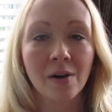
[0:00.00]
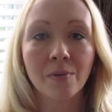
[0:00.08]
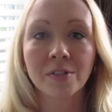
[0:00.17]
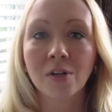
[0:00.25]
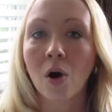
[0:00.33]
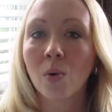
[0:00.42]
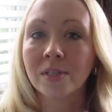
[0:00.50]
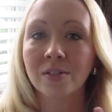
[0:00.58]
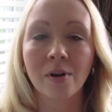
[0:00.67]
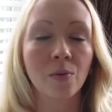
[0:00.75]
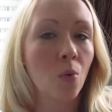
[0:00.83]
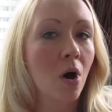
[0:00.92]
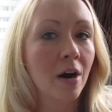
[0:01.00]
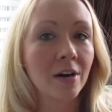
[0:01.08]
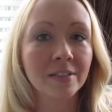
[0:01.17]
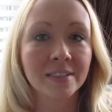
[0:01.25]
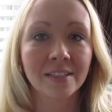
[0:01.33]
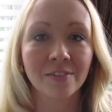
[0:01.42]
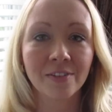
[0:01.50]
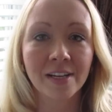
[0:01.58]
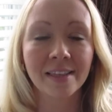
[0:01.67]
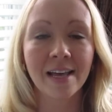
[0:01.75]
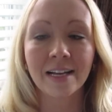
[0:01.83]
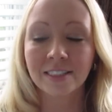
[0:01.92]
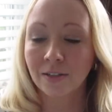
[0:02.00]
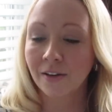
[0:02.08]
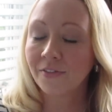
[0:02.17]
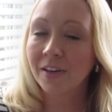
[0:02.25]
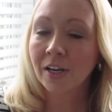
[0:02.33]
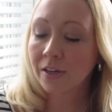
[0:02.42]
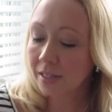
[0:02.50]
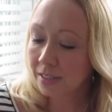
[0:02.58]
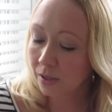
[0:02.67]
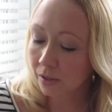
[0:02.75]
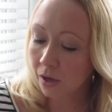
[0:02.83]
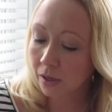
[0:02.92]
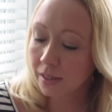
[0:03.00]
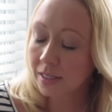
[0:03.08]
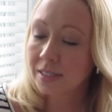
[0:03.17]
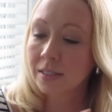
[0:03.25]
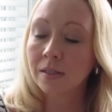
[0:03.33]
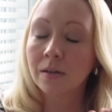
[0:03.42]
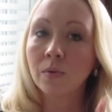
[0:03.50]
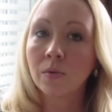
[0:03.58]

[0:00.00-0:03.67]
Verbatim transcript: Mm-hmm. There's always around water and stuff like that. So I figured this will this